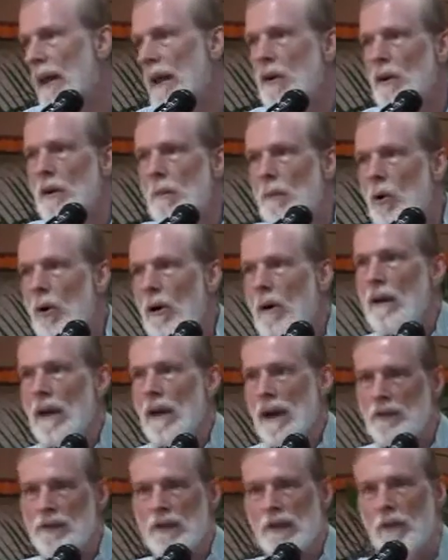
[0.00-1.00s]
later, more or
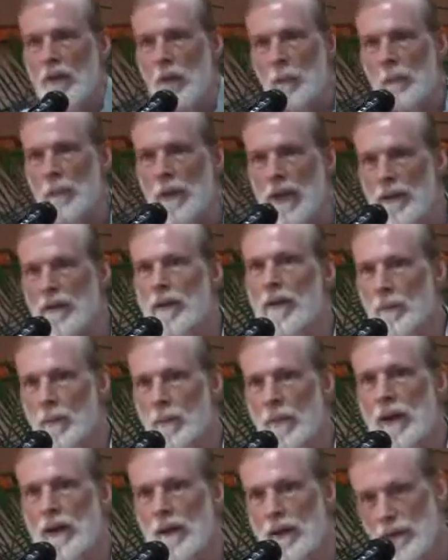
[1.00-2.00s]
less in the
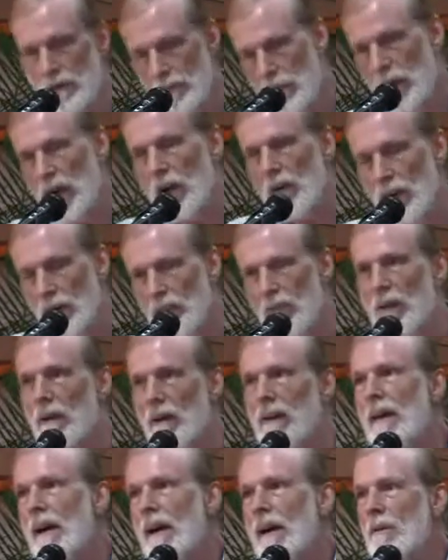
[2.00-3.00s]
middle of
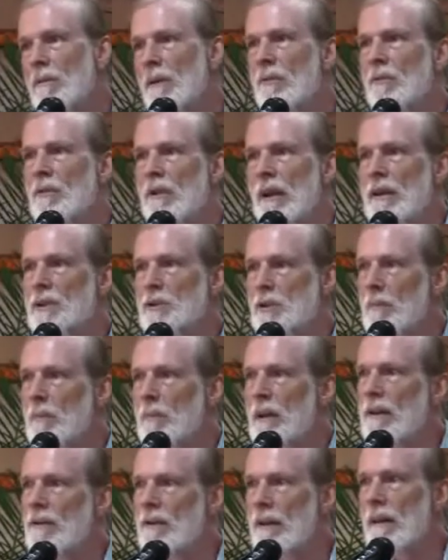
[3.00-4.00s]
the 5th century
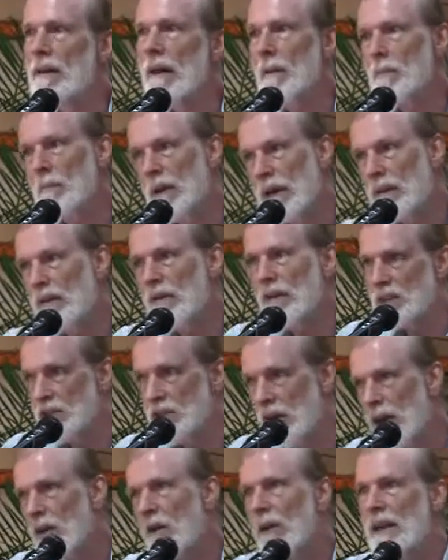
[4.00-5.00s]
BC. That means a
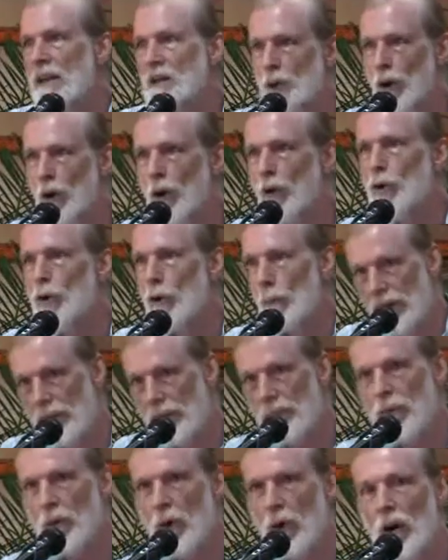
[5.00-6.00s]
generation or two
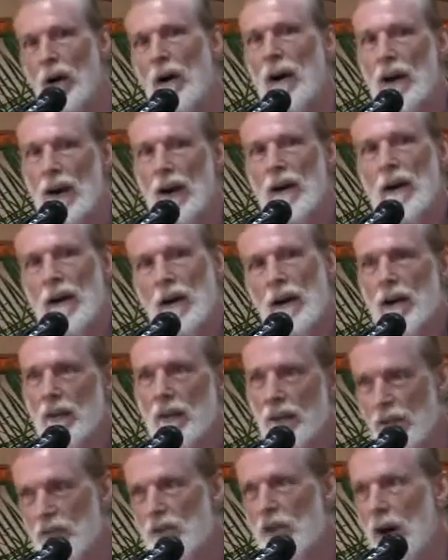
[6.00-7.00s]
before
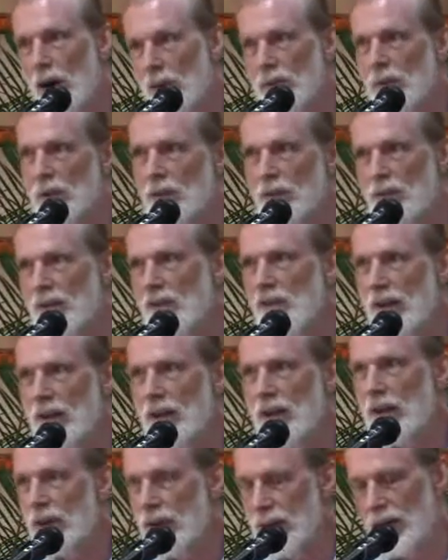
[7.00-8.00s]
the Sophists
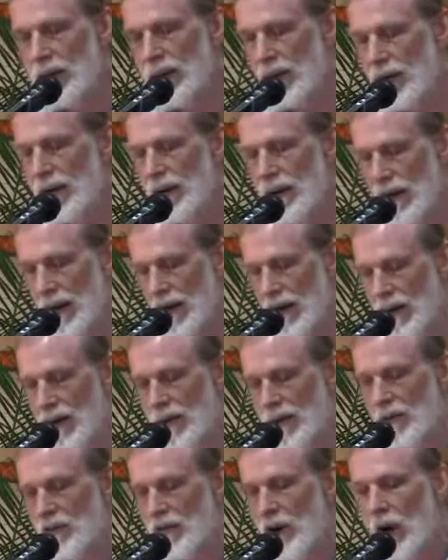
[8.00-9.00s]
and
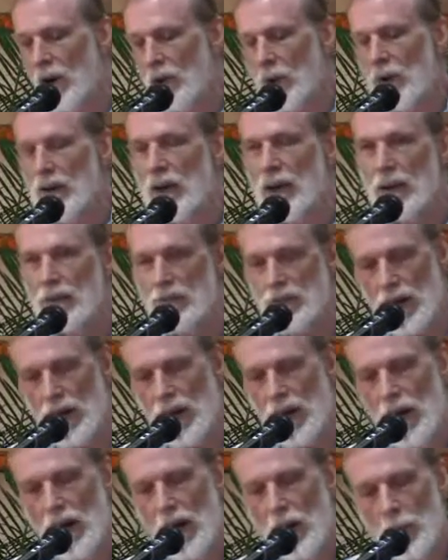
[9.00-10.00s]
Socrates.
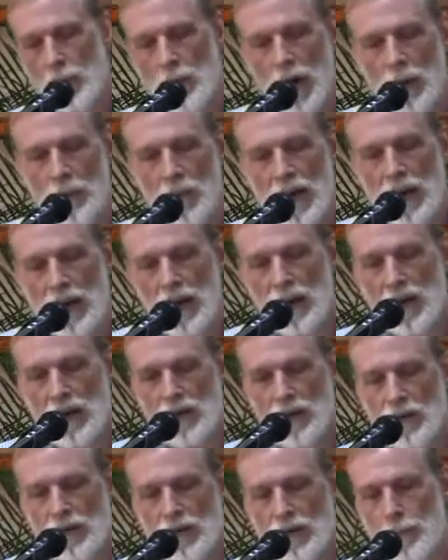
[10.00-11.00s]

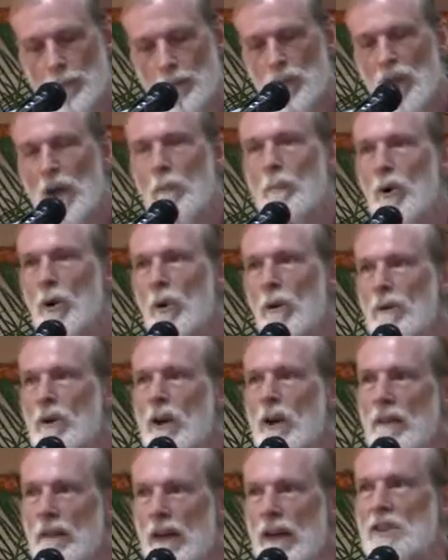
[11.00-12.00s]
Parmenides
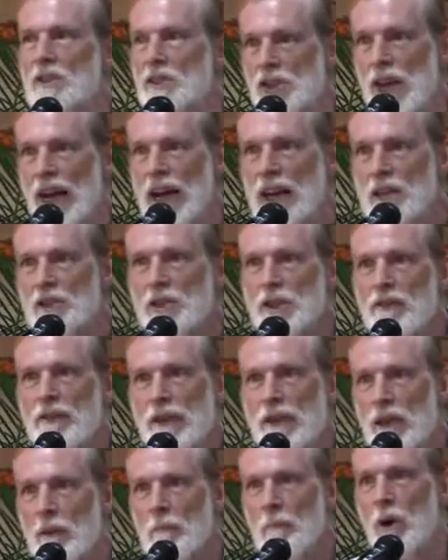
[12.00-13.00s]
proved that change
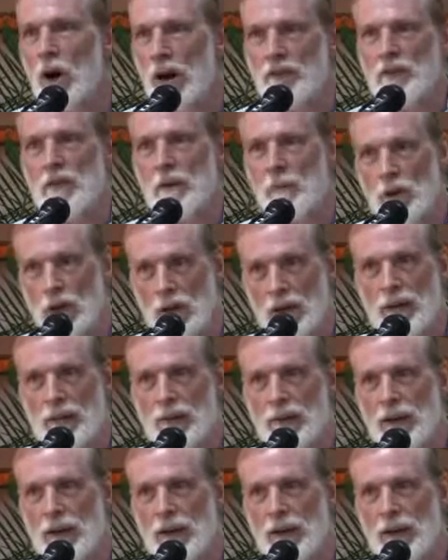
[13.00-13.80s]
is impossible.